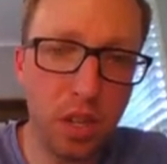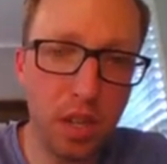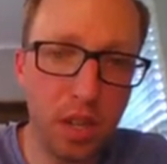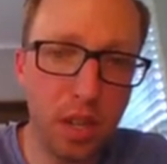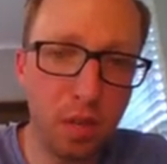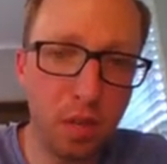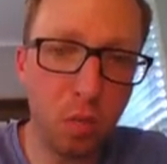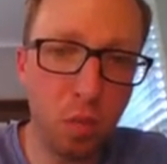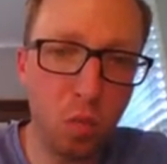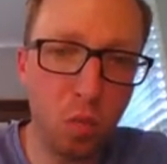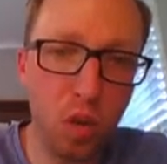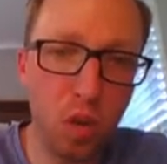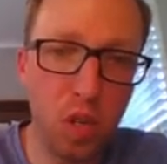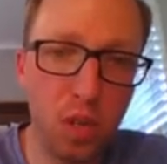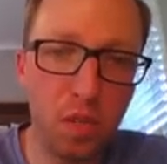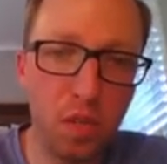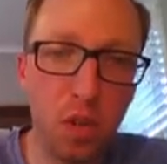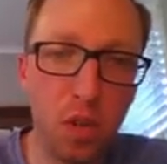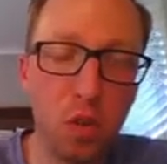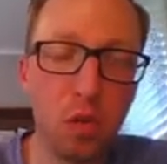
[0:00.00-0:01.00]
and one of
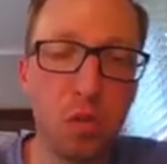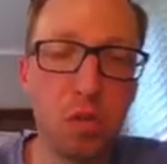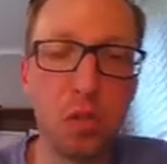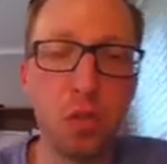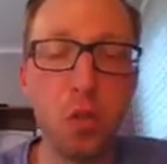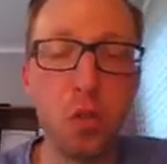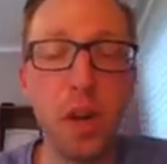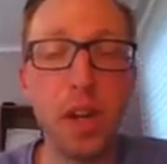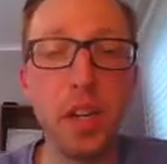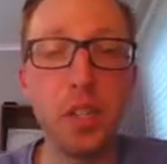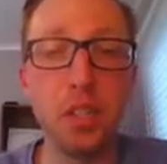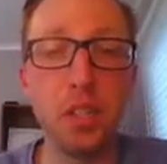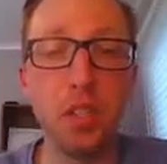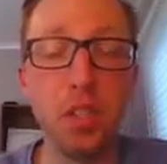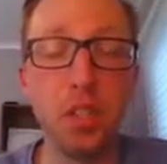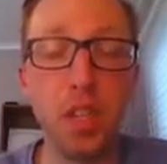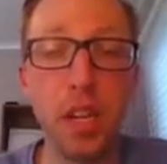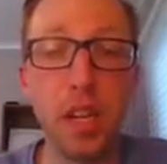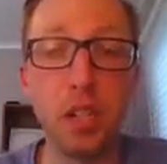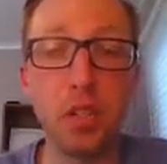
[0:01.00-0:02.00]
those two h's
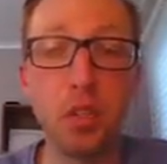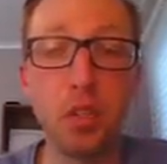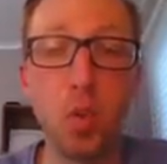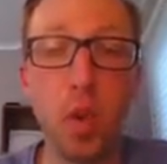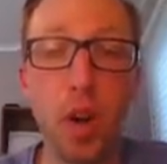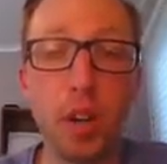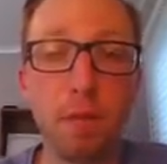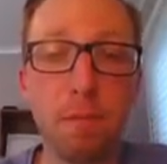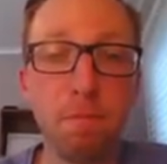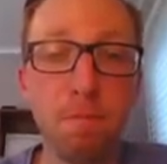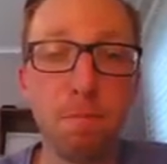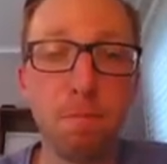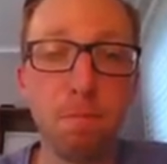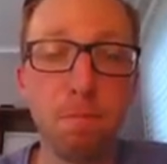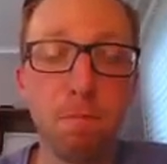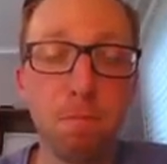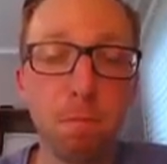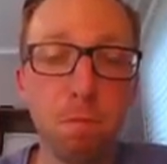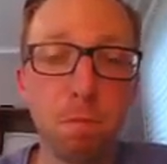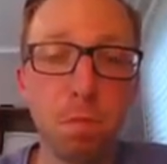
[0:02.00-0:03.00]
in h squared.
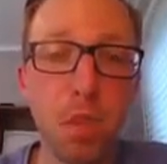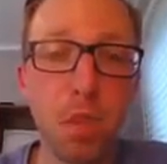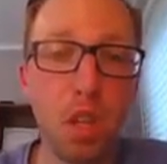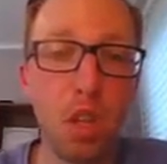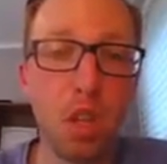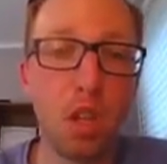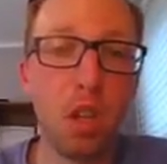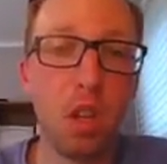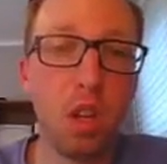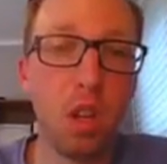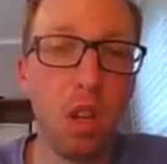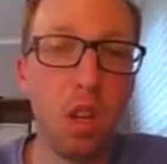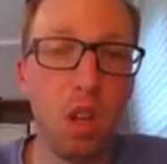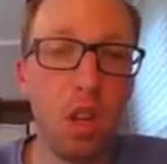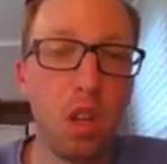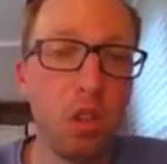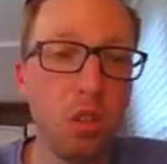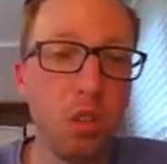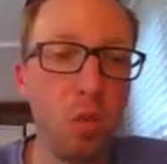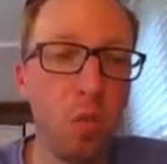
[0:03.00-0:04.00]

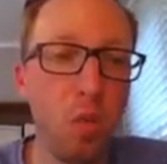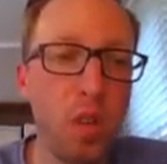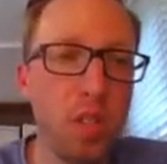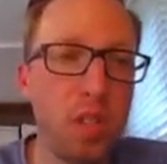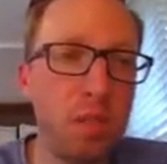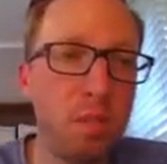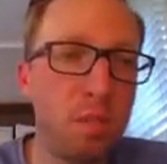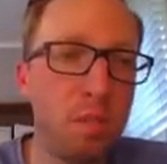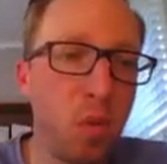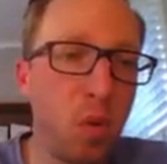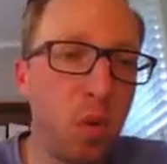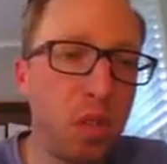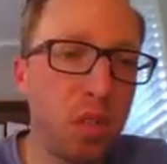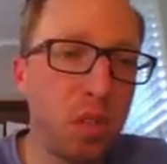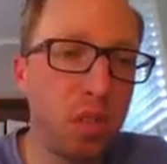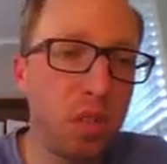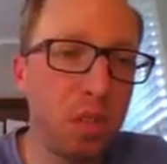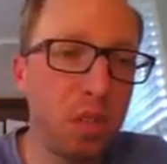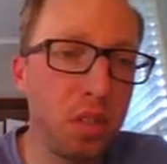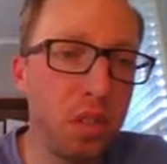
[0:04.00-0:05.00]
So what's
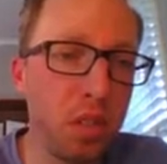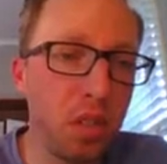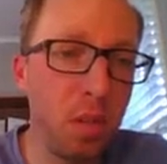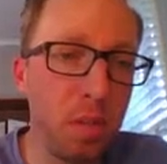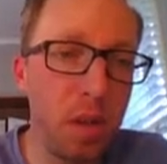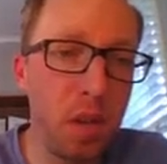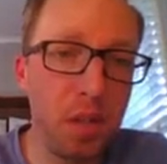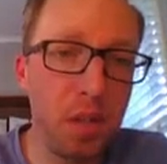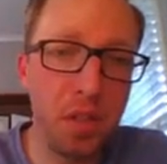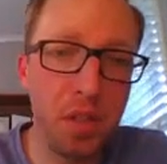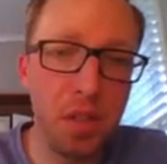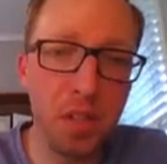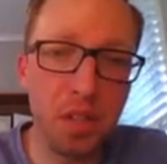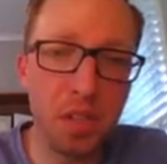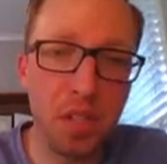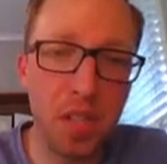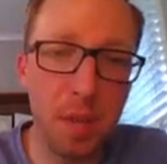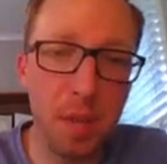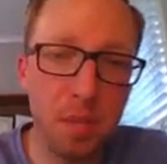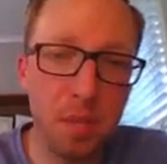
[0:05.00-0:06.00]
important about this
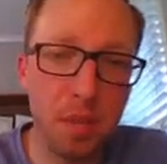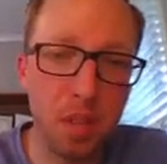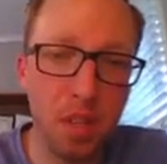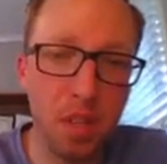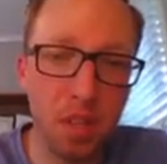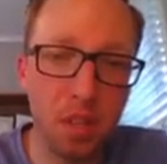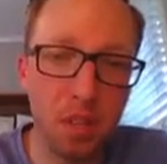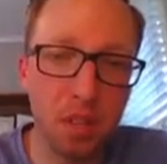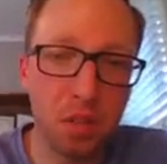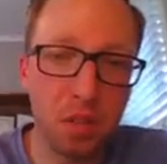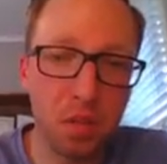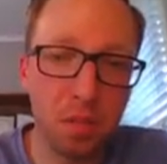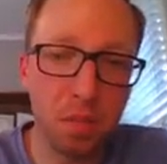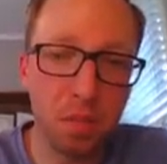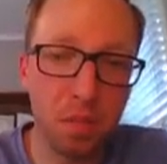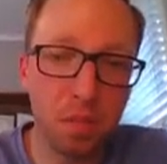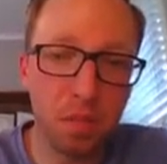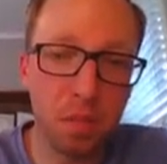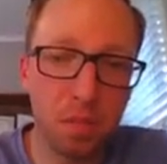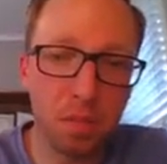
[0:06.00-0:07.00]
step to this?
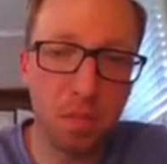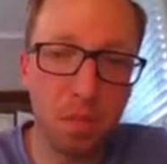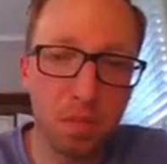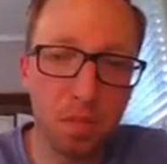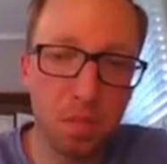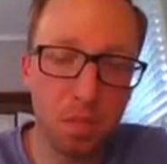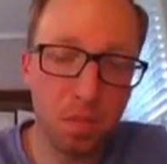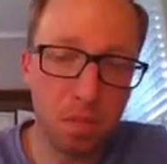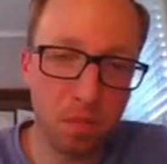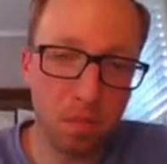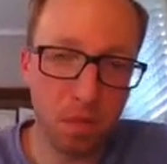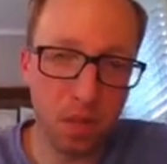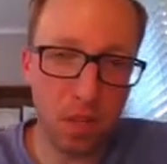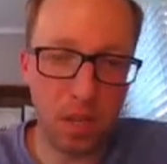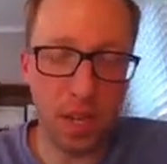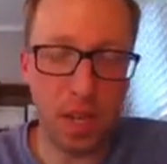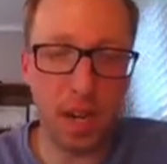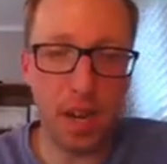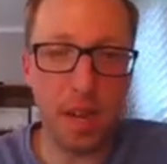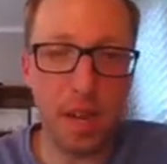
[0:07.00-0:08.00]

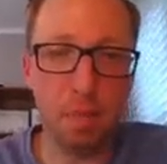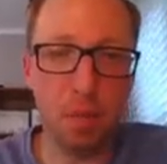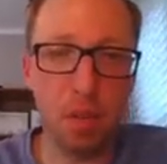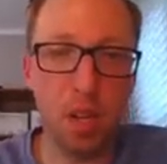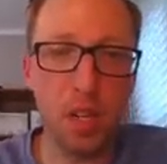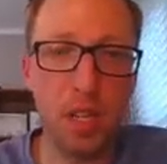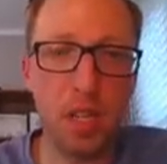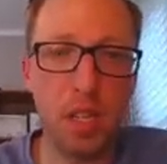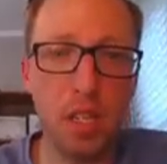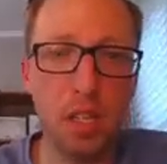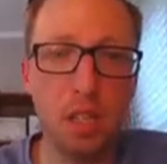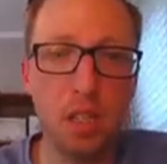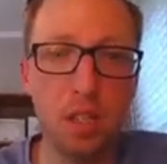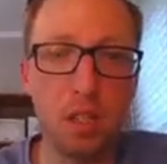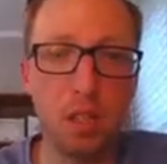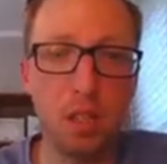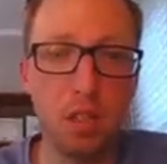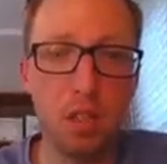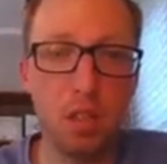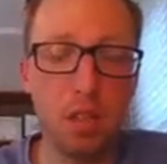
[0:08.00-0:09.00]
Can I plug in
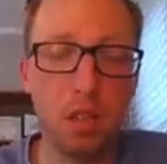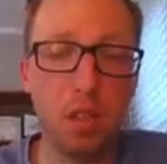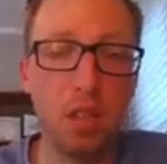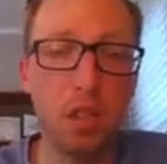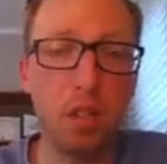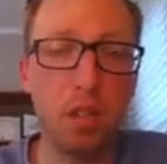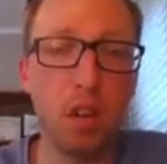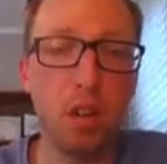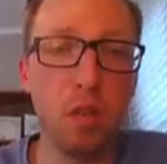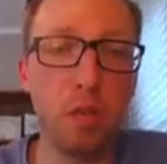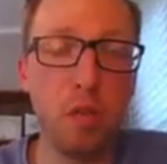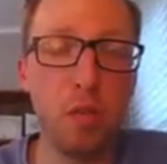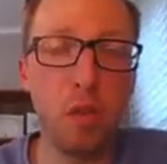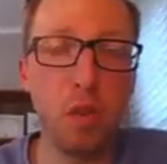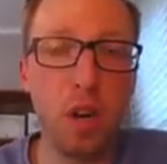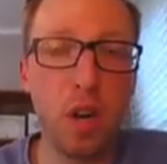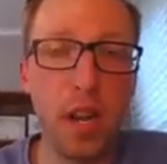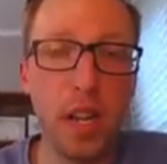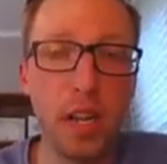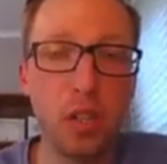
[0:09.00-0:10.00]
0
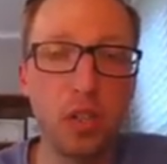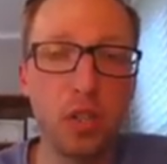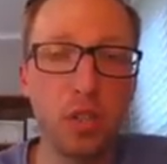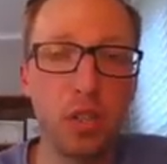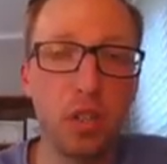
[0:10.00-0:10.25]
for h